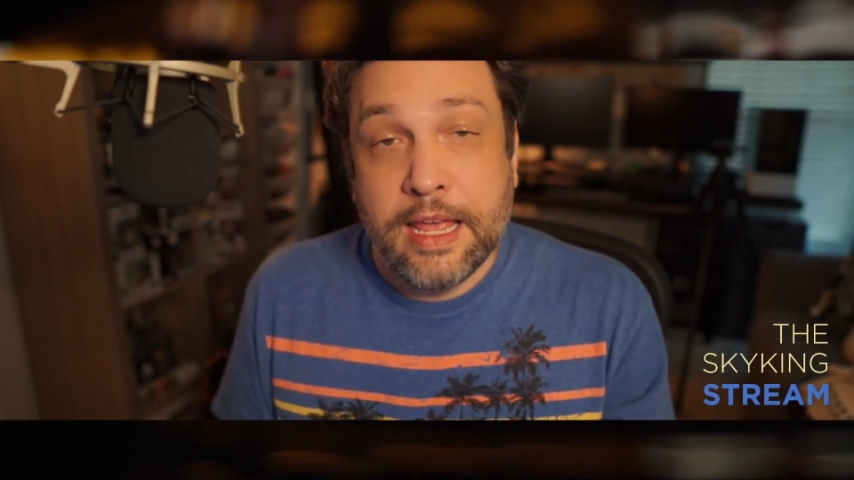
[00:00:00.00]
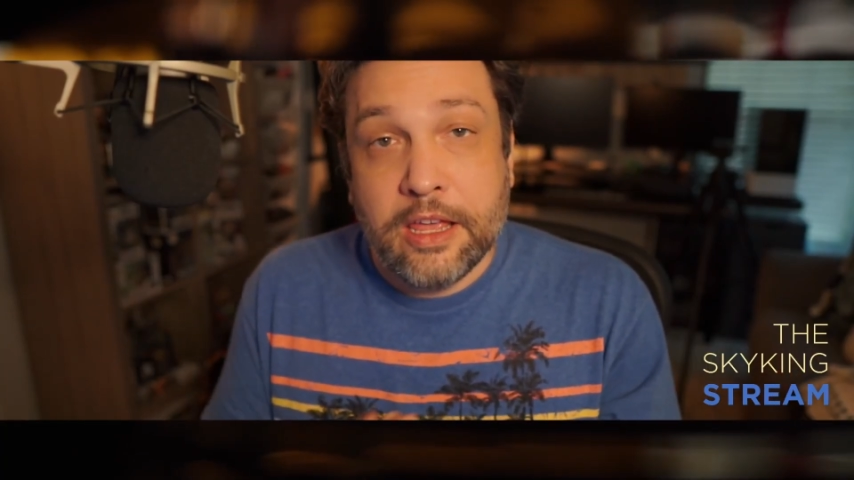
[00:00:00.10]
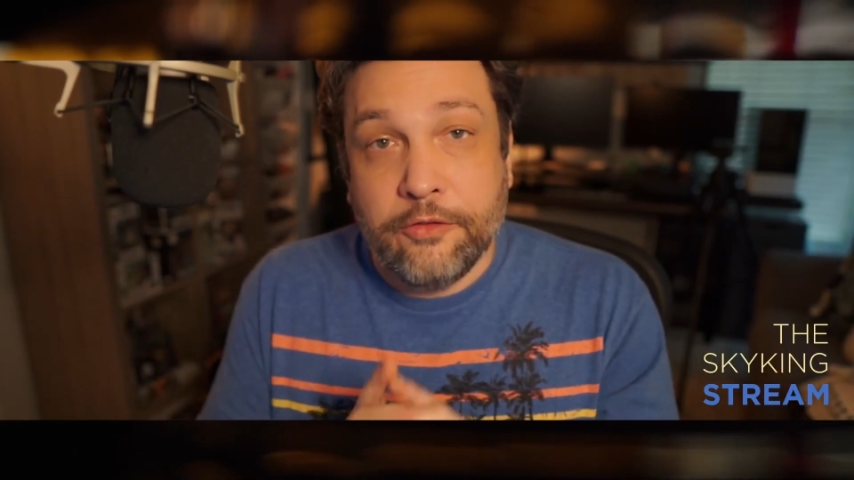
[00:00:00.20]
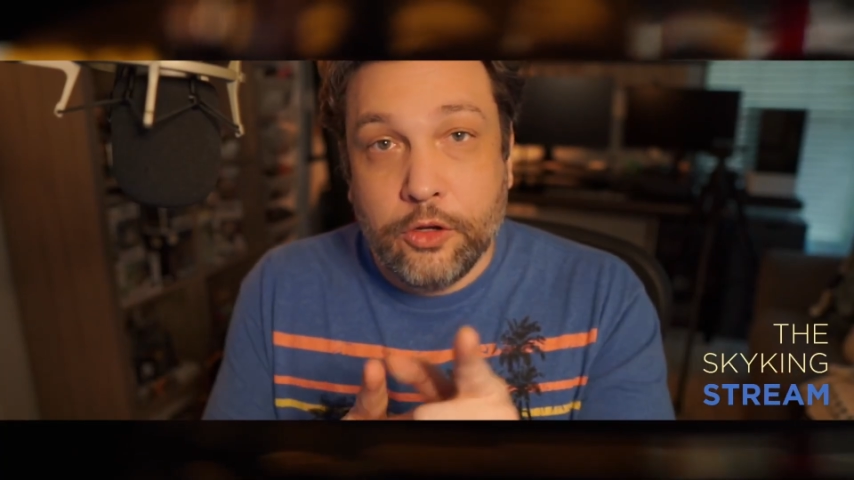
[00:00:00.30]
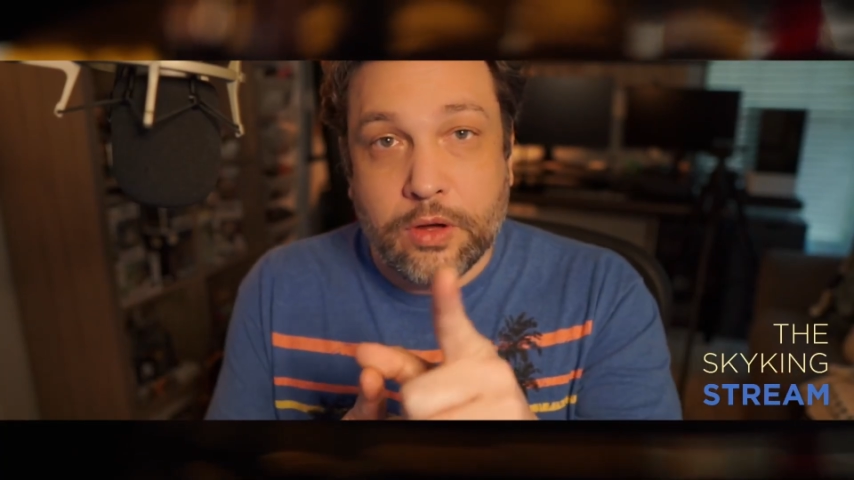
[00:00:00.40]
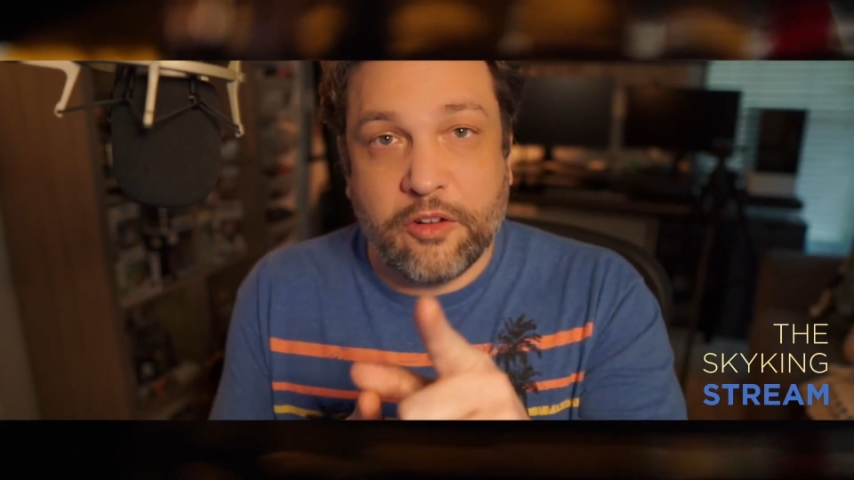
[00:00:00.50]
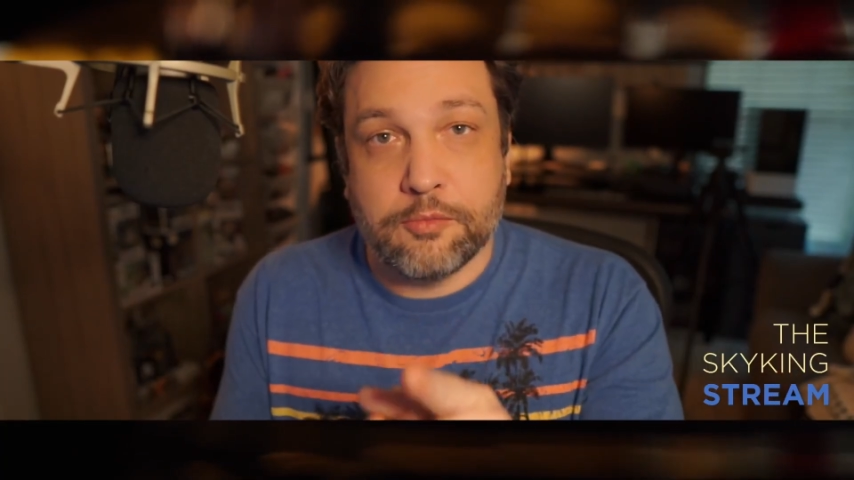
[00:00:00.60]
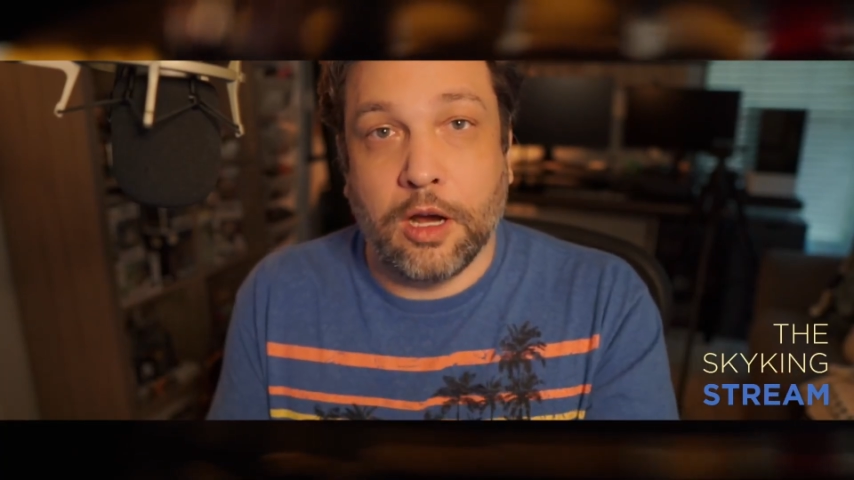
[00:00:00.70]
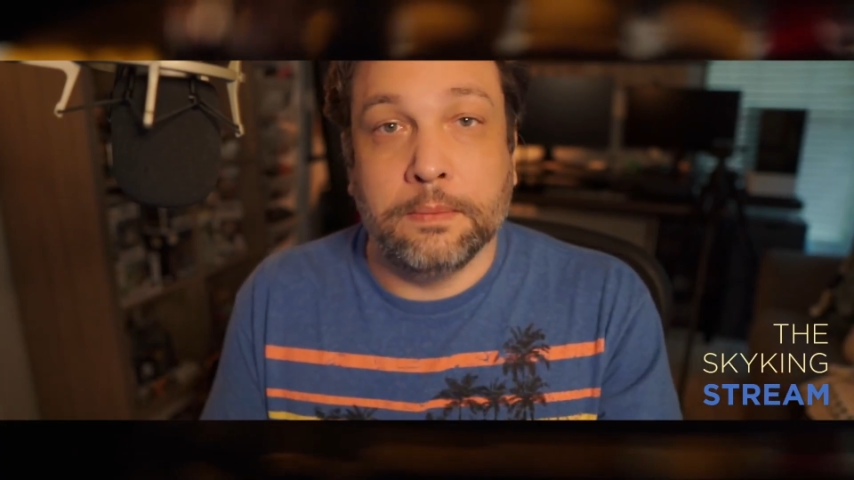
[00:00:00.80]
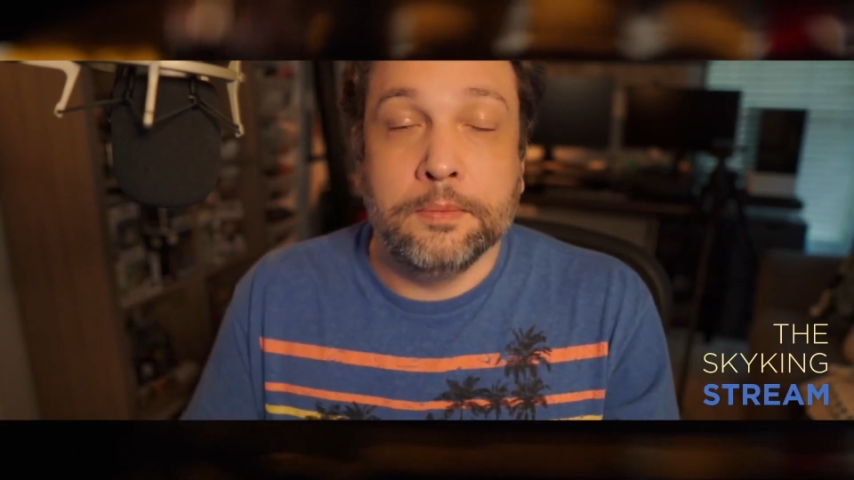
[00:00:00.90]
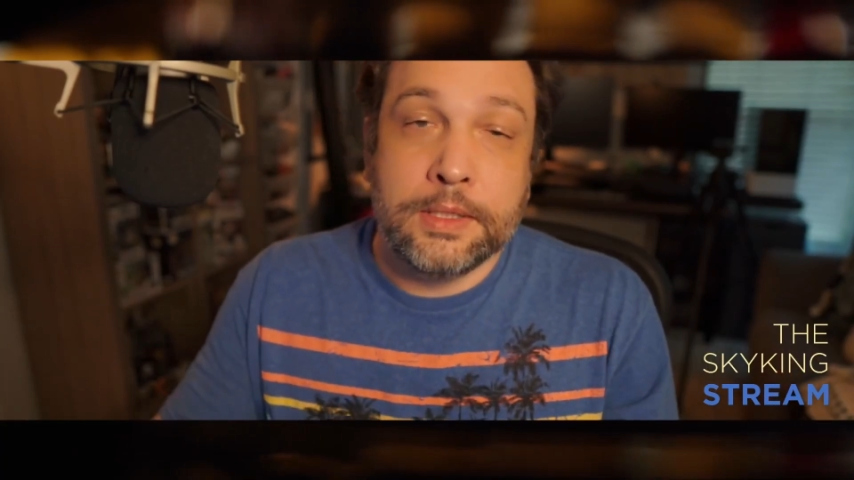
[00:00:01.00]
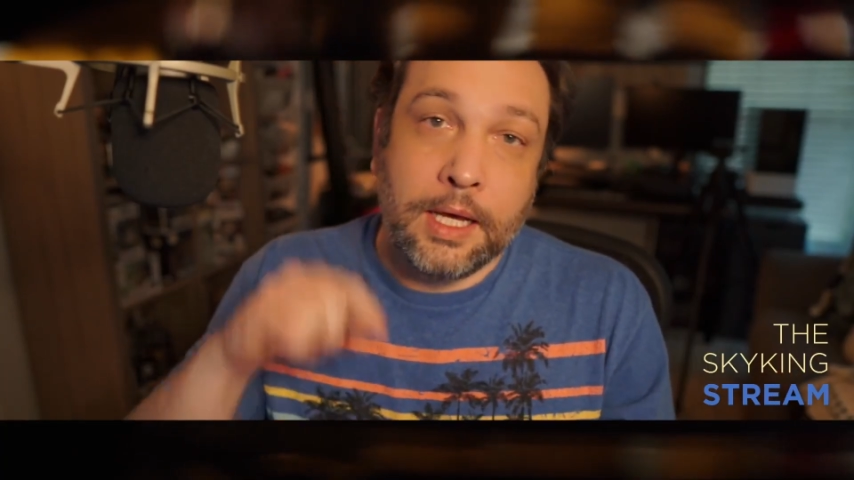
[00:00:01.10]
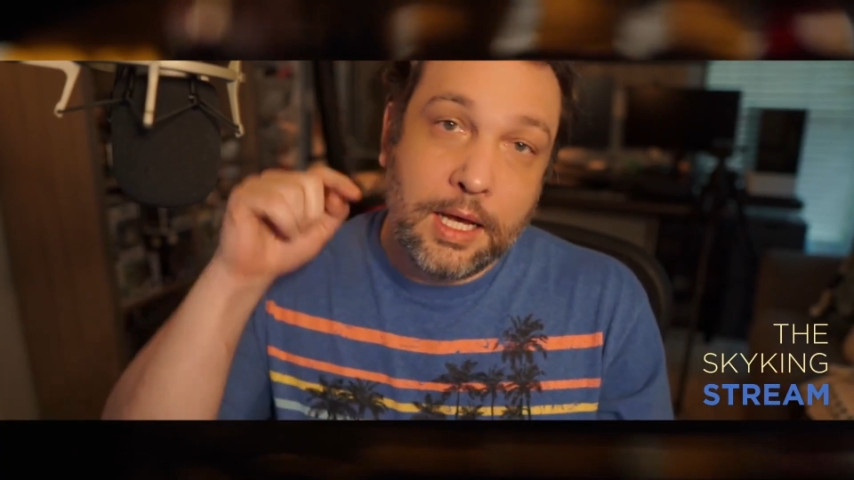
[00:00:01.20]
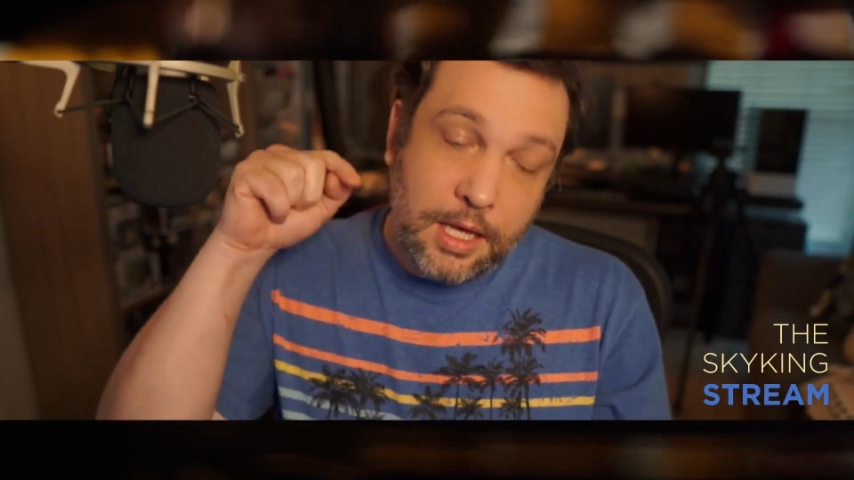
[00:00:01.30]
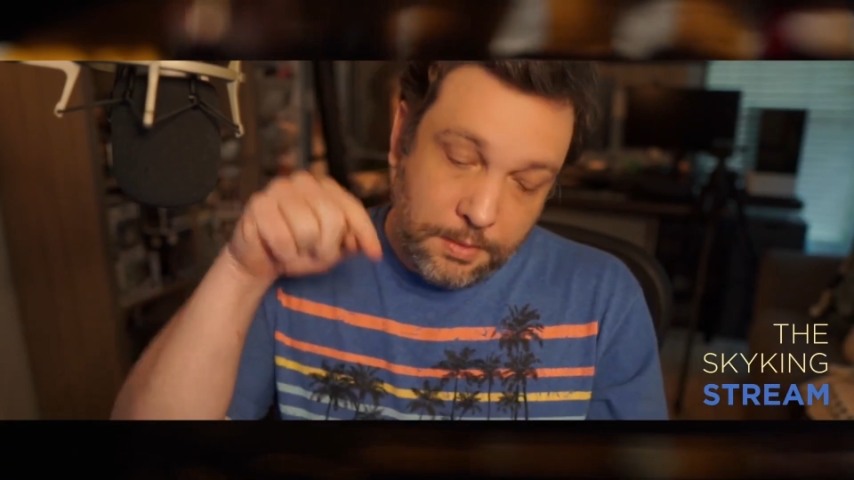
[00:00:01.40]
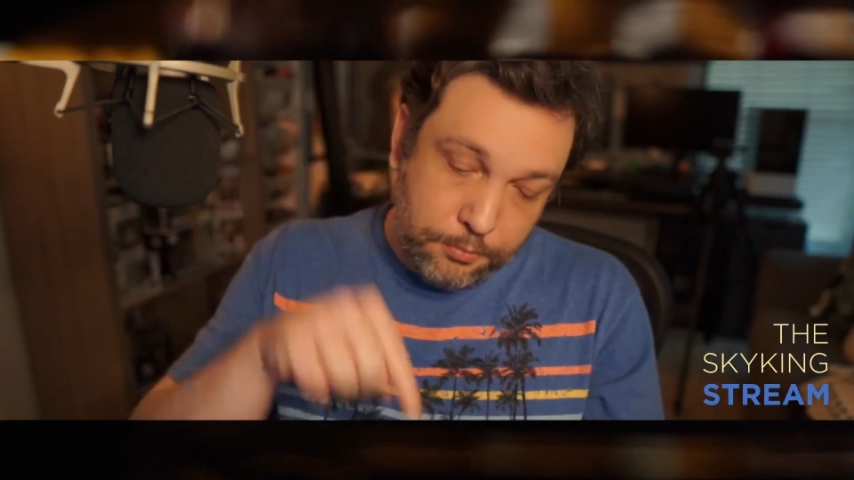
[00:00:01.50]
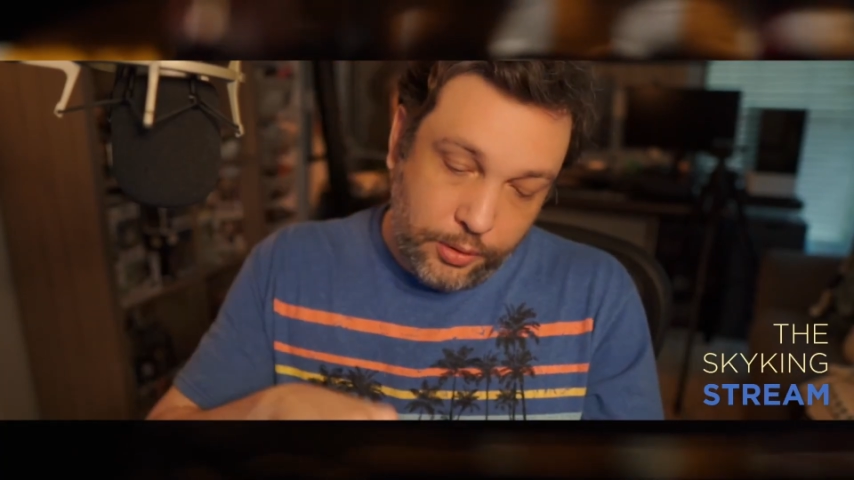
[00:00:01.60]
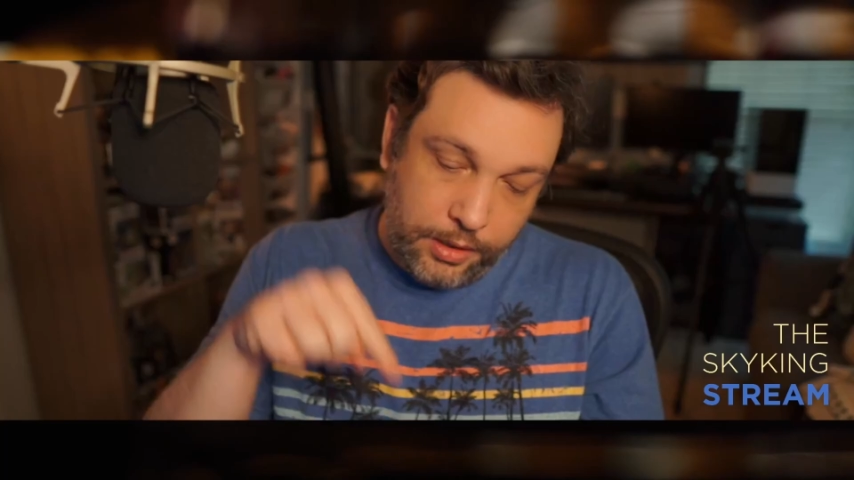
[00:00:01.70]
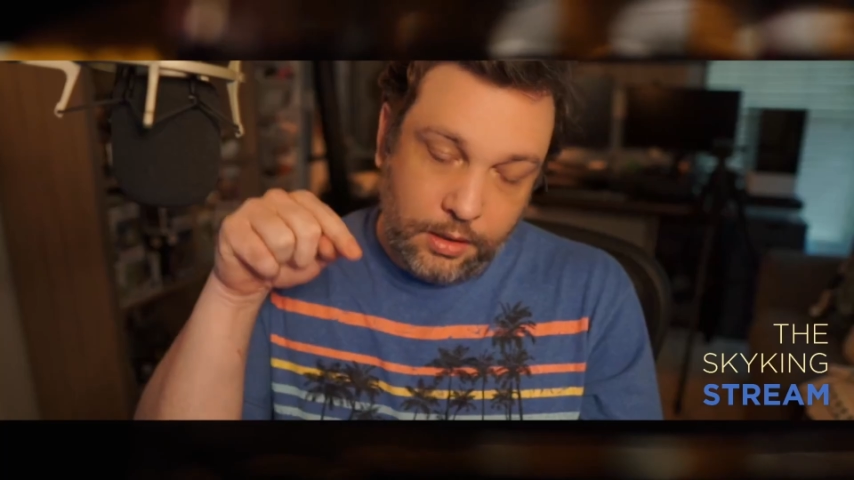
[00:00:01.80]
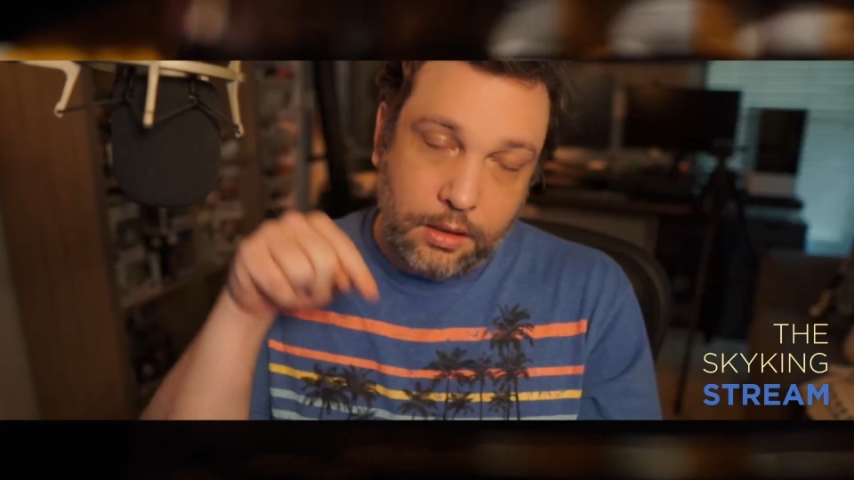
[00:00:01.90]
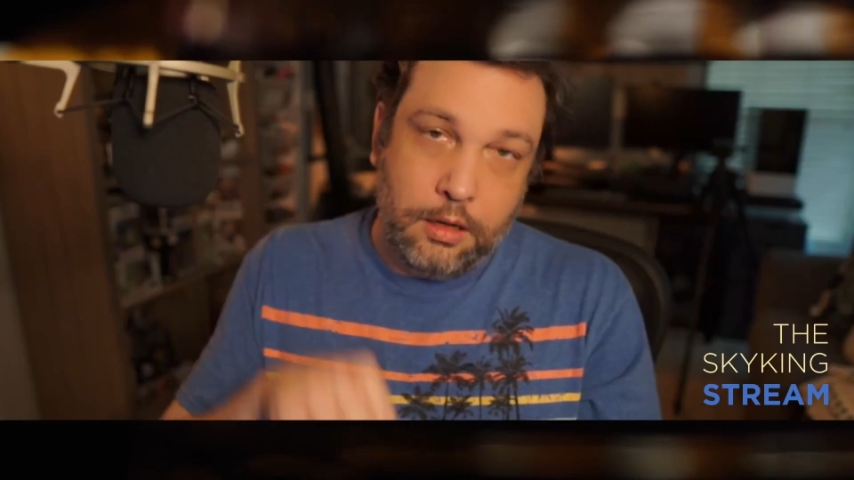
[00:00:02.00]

If you do have problems, put